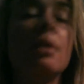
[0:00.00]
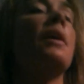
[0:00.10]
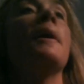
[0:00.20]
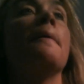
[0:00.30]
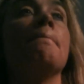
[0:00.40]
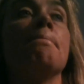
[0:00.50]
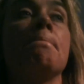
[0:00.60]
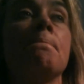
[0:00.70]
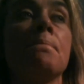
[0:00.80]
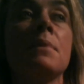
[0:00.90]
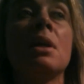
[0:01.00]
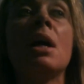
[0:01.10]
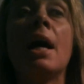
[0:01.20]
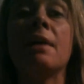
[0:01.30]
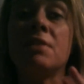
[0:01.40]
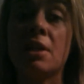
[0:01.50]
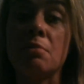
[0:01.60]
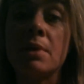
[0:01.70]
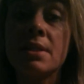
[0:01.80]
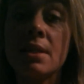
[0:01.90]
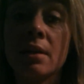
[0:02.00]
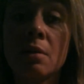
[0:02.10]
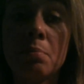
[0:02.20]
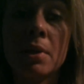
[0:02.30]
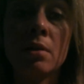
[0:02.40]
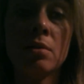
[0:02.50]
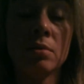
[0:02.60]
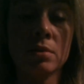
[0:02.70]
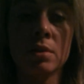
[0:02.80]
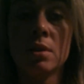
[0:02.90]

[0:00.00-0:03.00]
I've taken my second pill.